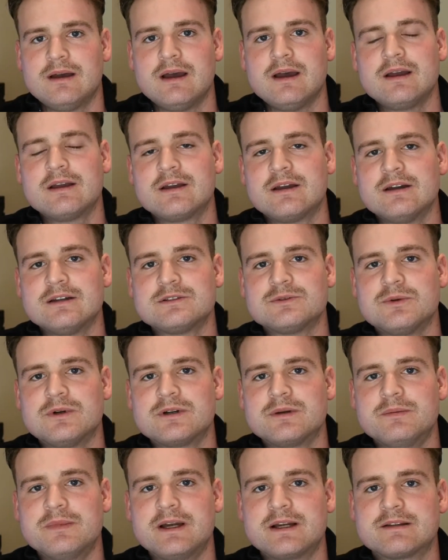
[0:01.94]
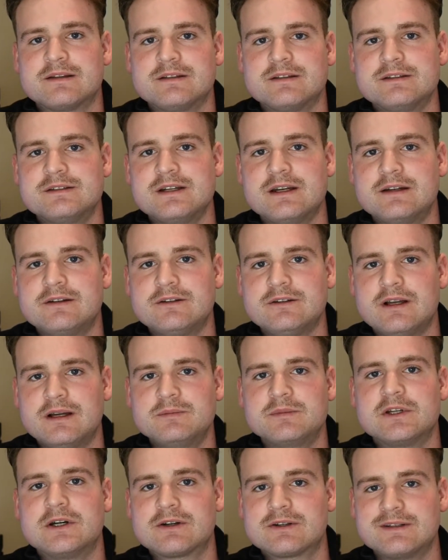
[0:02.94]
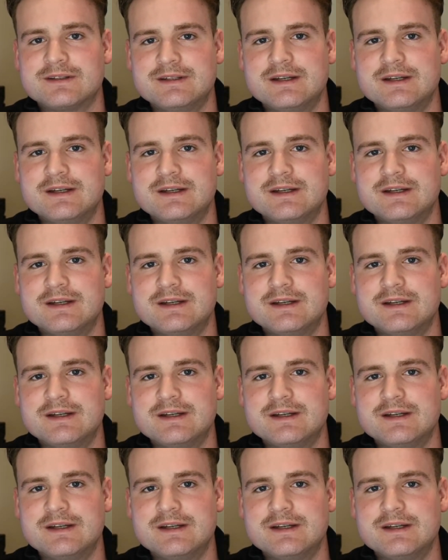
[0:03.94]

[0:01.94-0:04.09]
Hi guys, welcome back to the channel. I'm Dr.